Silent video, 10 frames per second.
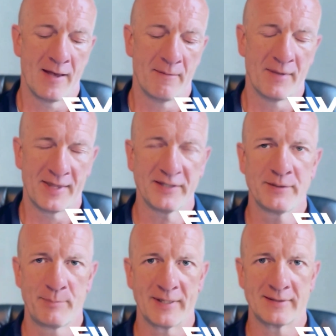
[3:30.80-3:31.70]
And that's a
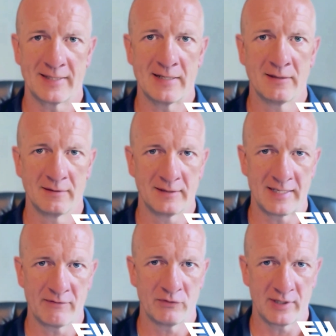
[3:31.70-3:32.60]
big deal,
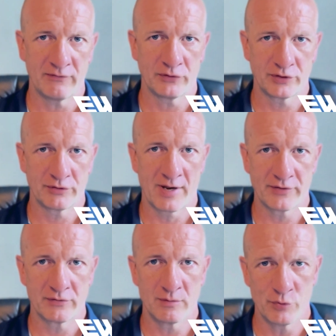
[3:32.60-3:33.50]
even just trying to
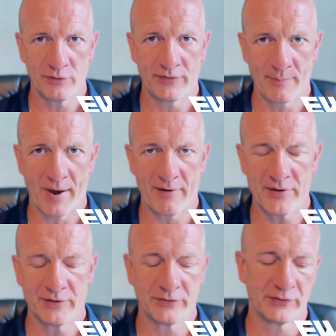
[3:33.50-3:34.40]
remove the
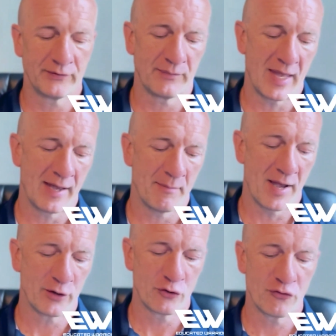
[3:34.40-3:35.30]
barriers
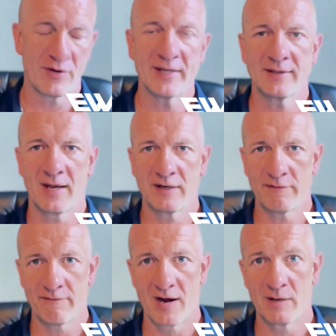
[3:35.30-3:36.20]
and create an
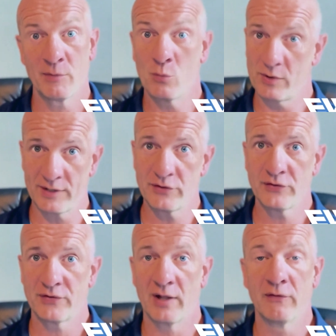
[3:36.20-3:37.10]
environment within
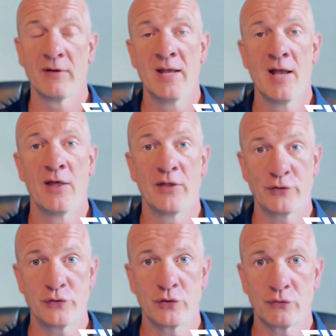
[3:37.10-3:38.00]
yourself
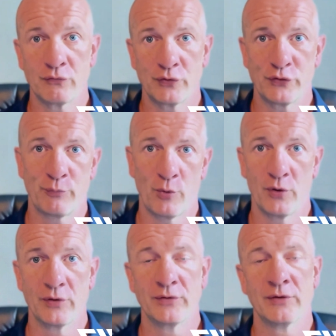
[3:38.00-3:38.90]
that you can
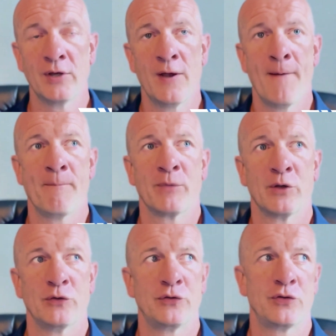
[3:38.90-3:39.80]
respond
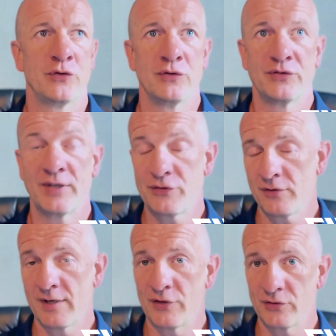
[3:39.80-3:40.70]
to
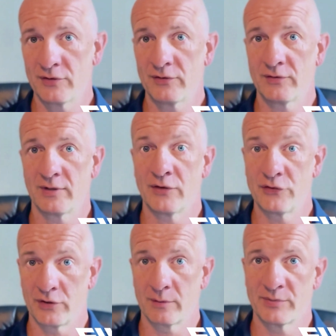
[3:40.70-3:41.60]
situations and
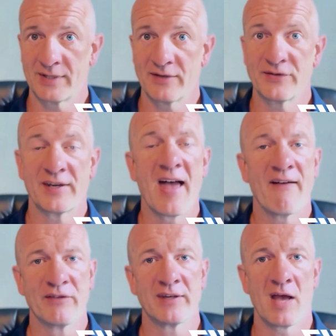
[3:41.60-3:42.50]
circumstances that
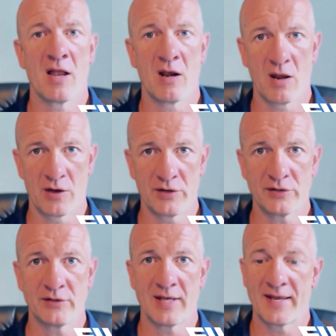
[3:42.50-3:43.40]
haven't
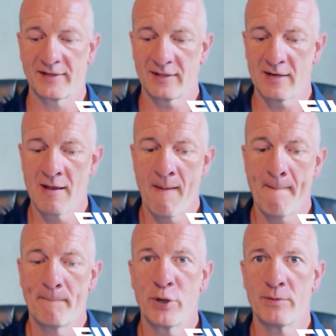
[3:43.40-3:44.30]
allowed and
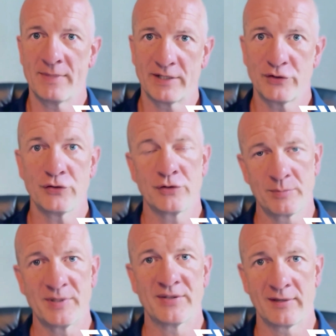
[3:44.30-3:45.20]
permitted you to
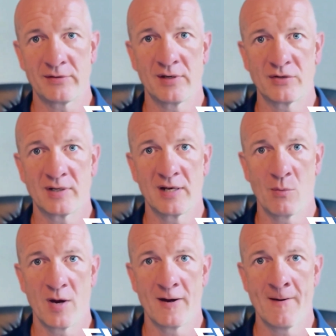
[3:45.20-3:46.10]
be situationally aware.